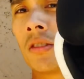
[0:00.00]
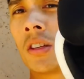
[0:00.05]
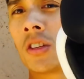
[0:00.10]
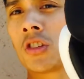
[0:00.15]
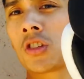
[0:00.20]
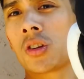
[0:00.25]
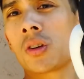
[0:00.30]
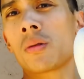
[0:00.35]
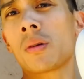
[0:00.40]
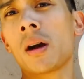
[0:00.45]

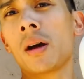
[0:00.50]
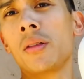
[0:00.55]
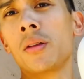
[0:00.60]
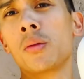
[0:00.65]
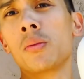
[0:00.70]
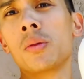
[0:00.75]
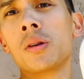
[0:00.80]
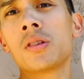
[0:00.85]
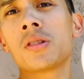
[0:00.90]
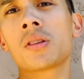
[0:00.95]
stitch it around
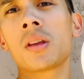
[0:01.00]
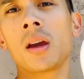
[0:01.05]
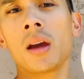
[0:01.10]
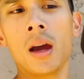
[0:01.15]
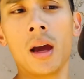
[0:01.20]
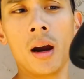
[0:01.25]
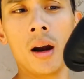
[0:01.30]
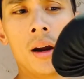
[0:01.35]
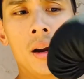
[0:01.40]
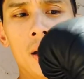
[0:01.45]
the wrist
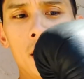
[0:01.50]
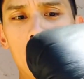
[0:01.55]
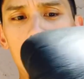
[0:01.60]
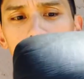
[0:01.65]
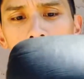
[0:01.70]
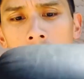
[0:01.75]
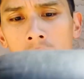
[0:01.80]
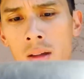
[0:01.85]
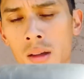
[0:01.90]
area.